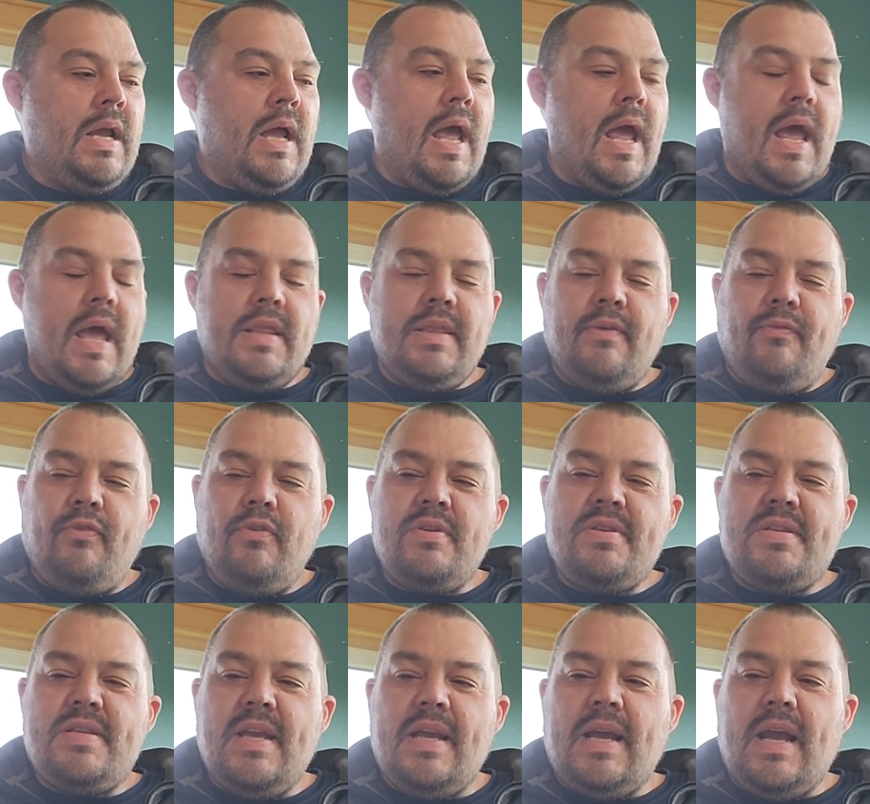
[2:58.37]
And the
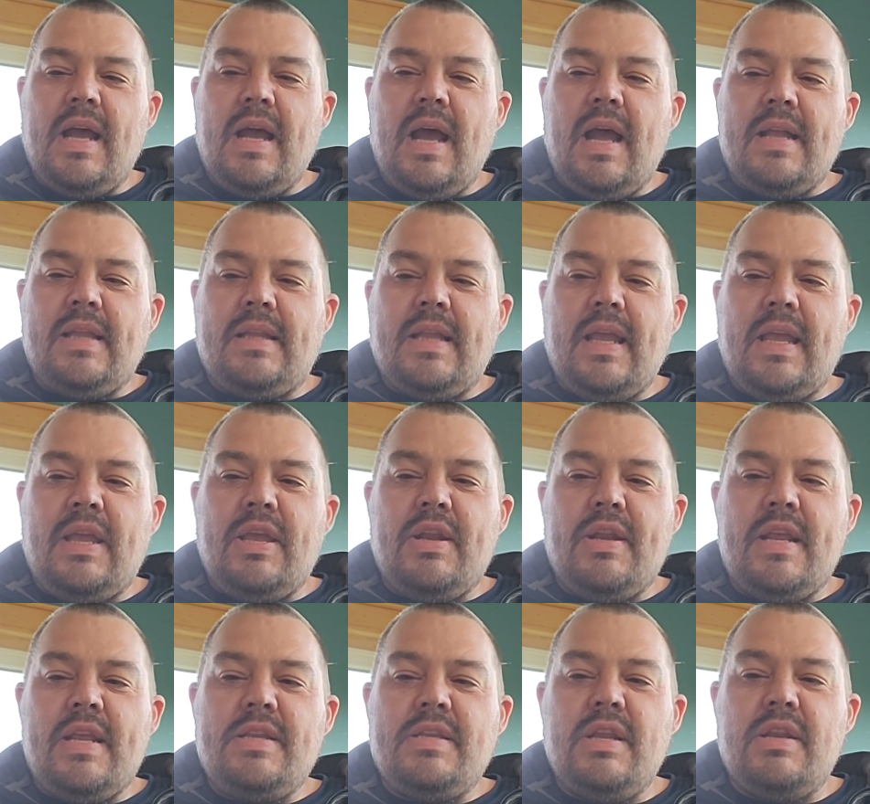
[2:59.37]
first thing I think you
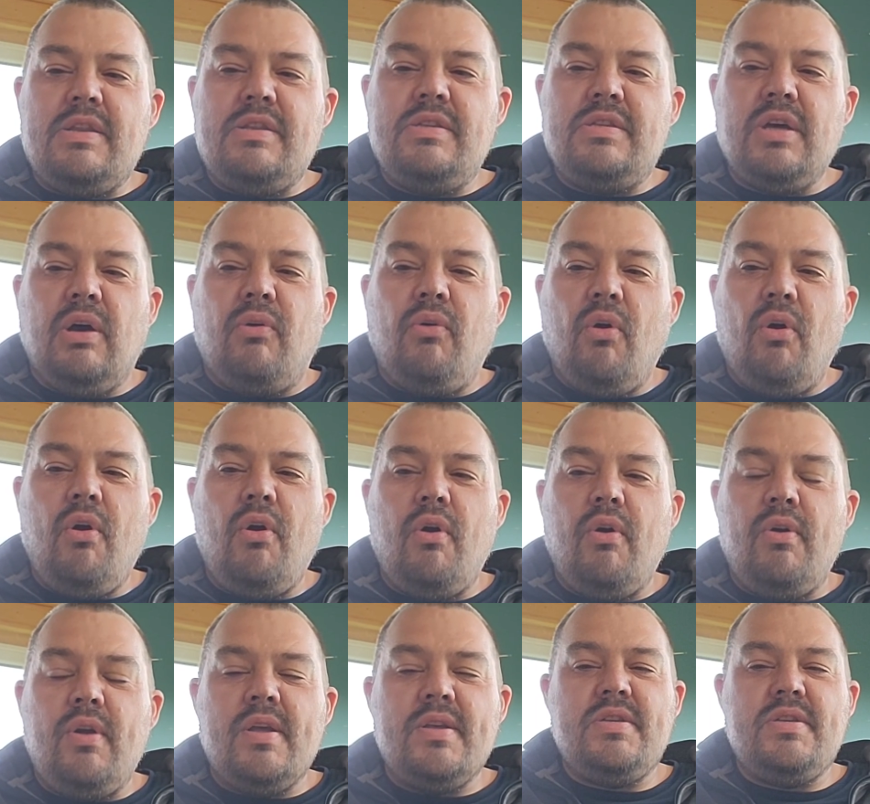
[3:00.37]
need to
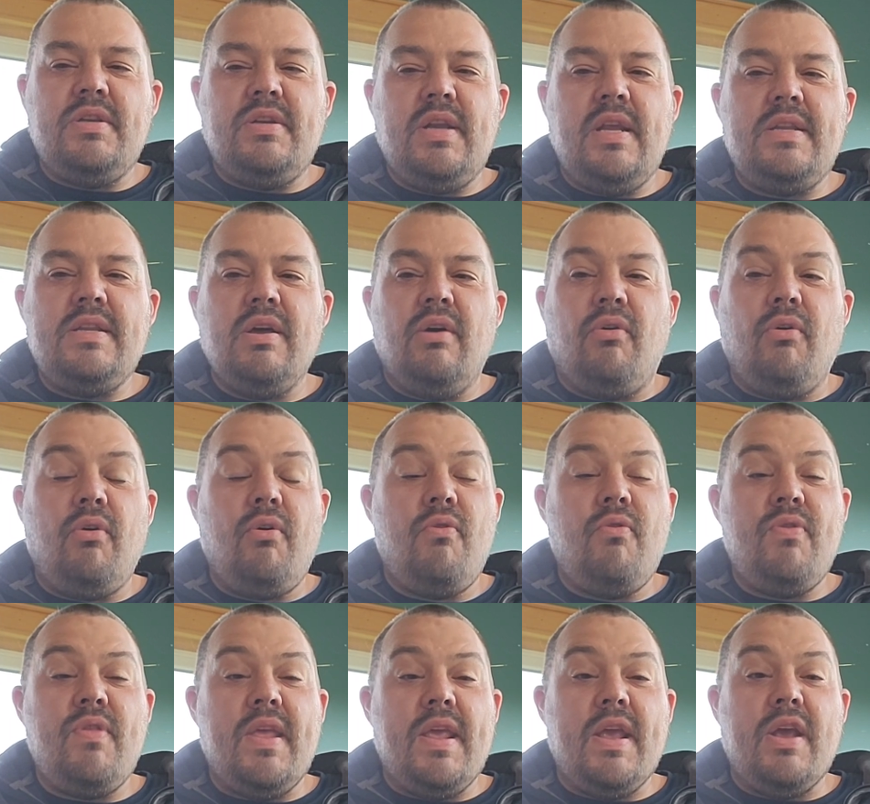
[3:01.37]
learn you need to
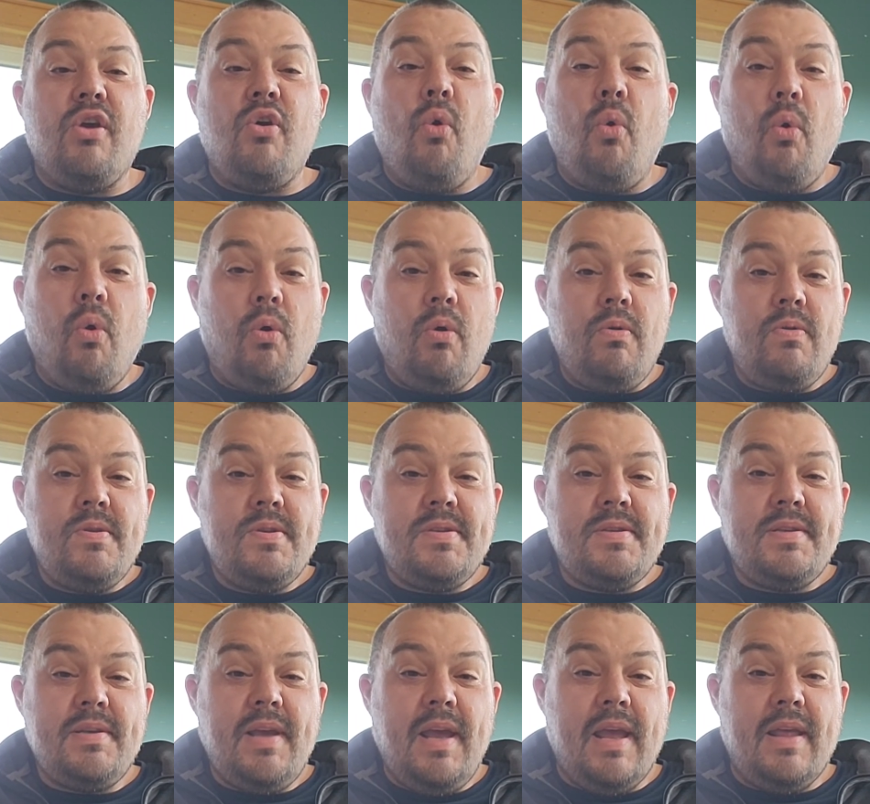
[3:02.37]
learn the
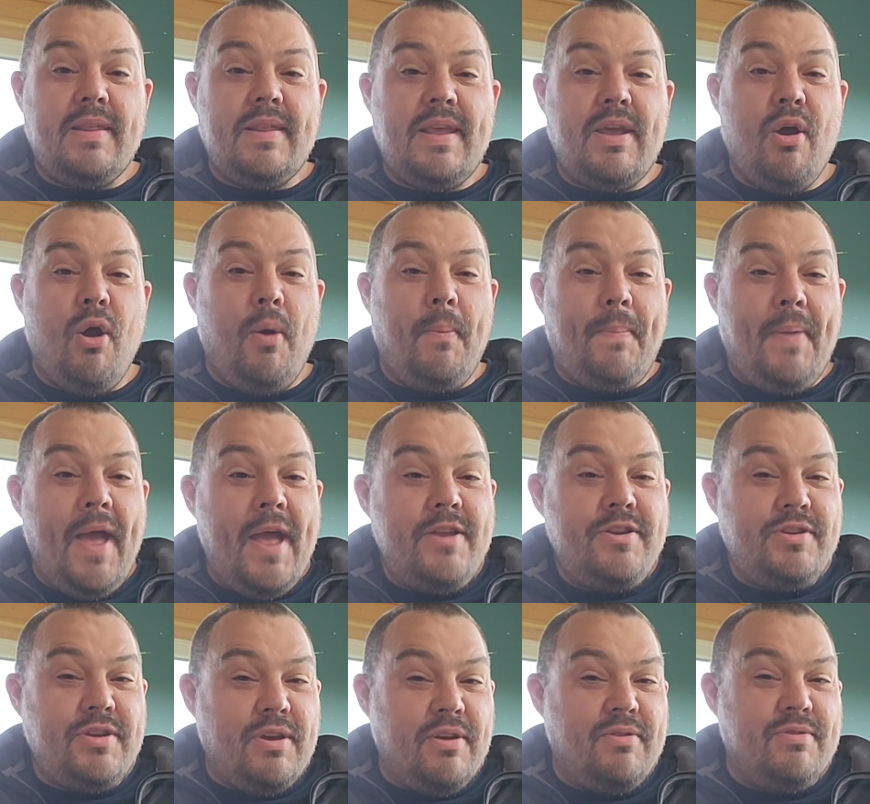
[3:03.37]
chords and the
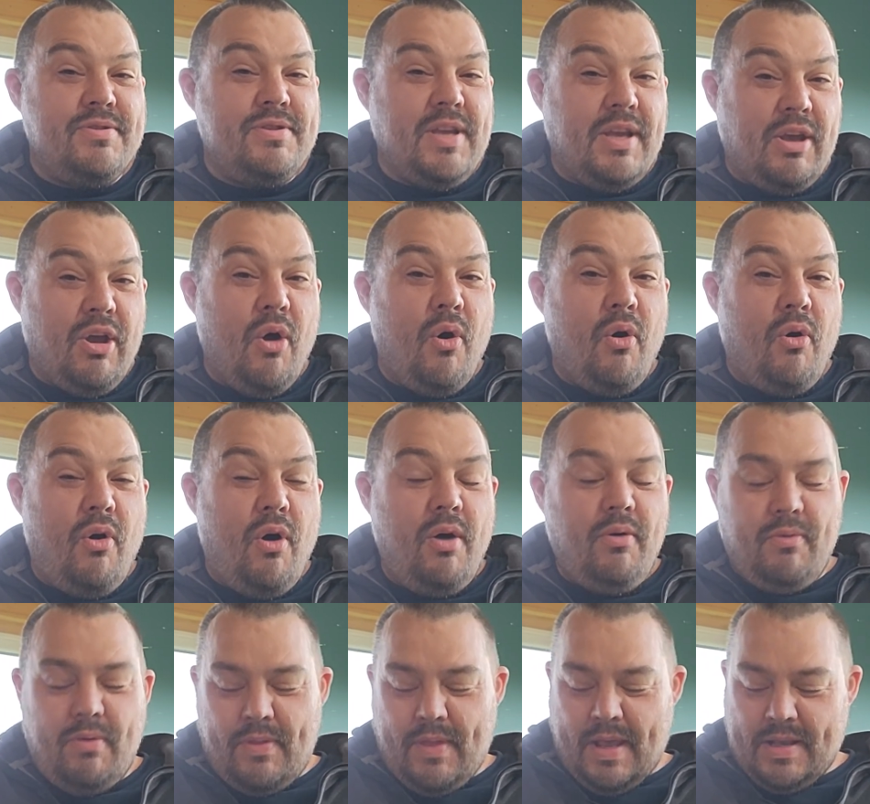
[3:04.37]
arpeggios that go
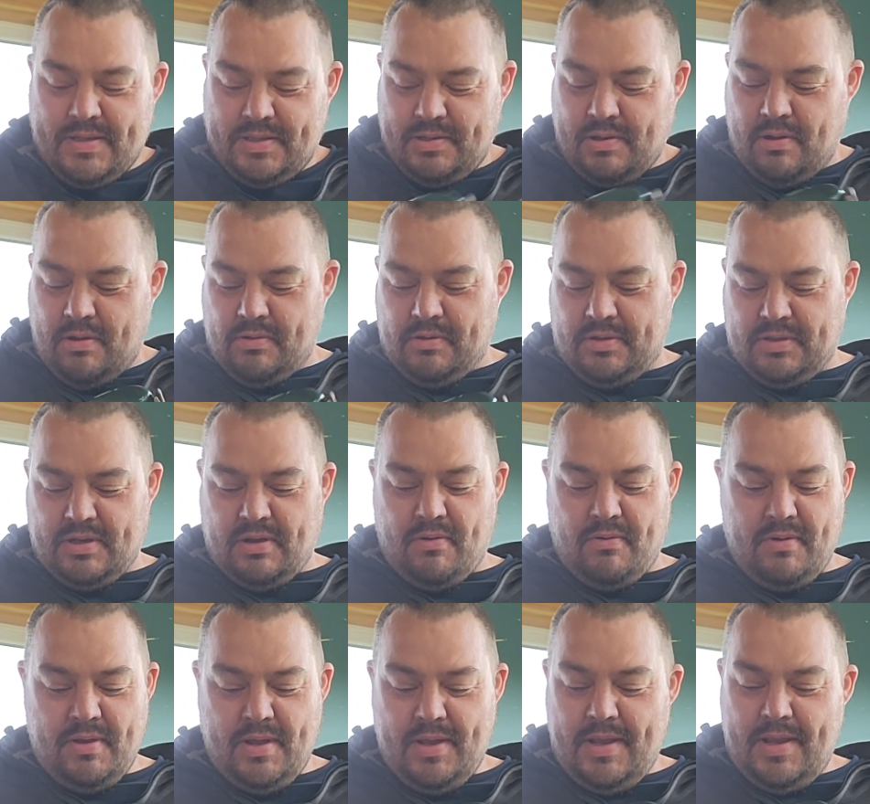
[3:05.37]
along with that song.
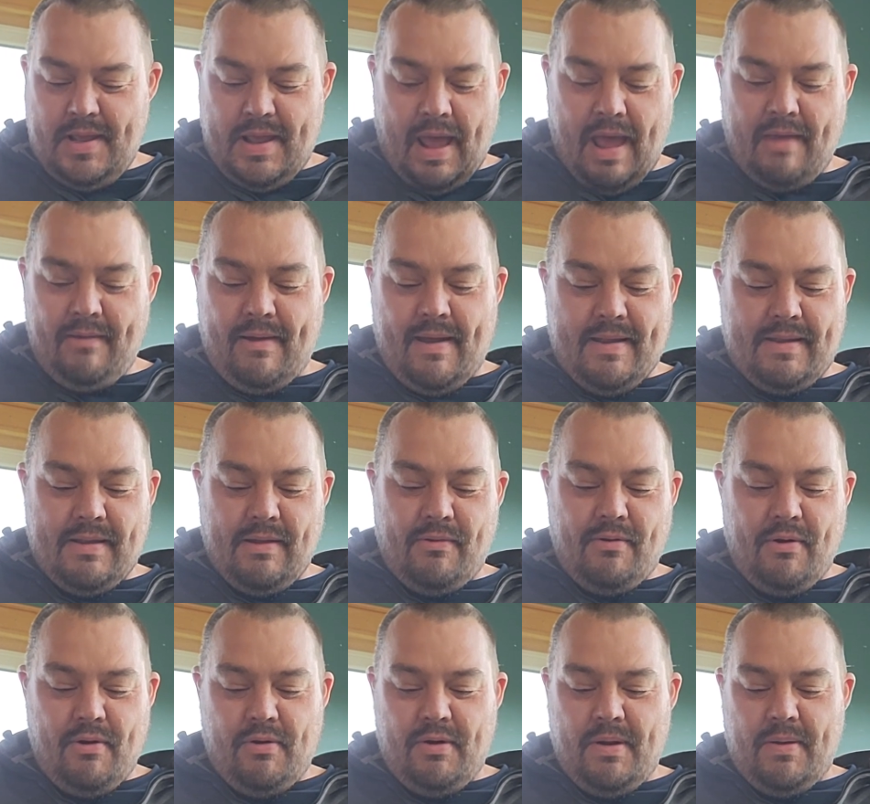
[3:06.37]
So I like to
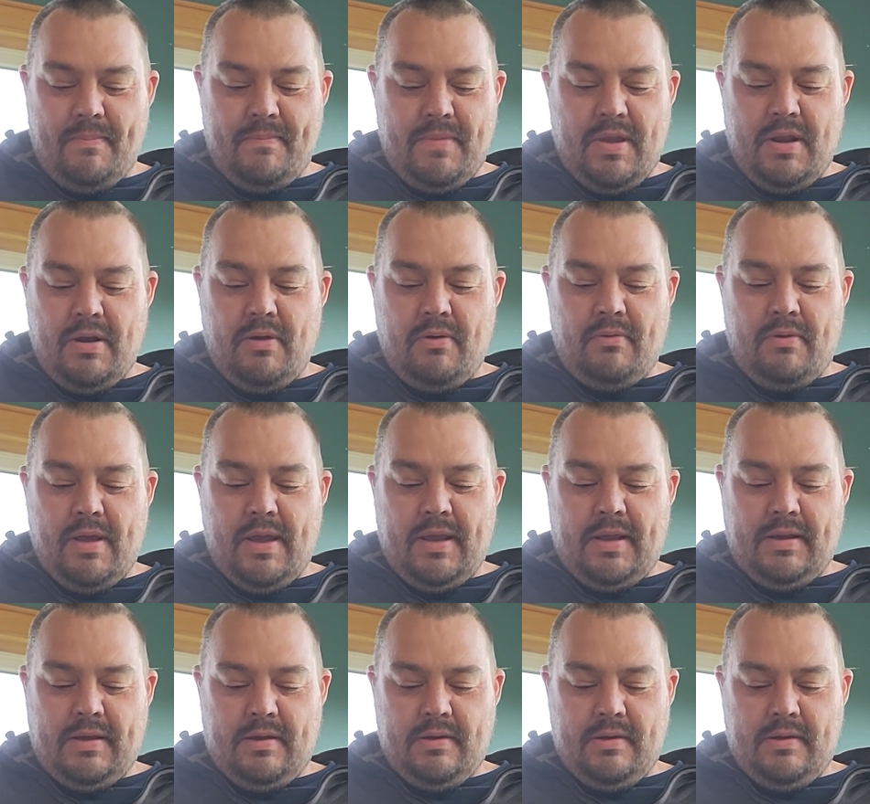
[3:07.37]
learn them, like